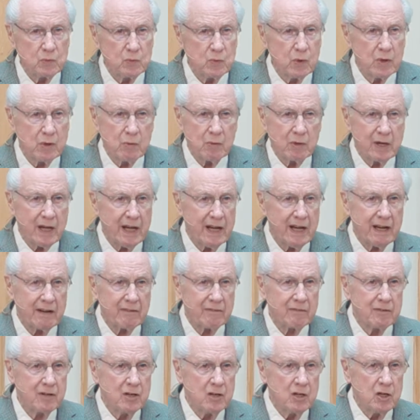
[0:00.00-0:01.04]
we would
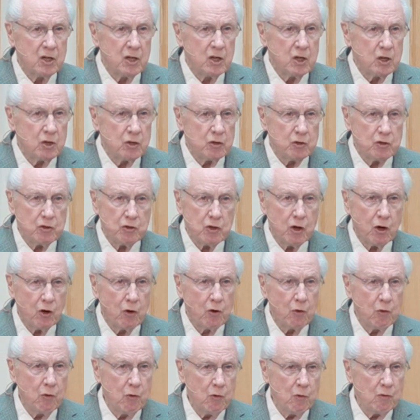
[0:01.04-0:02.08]
have
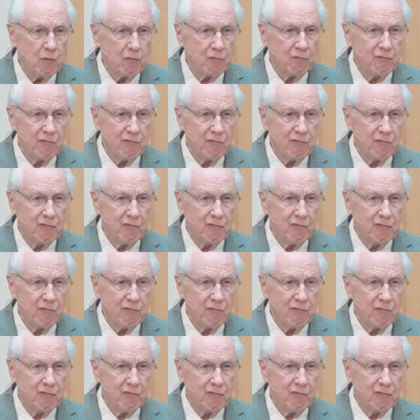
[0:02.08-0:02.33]
no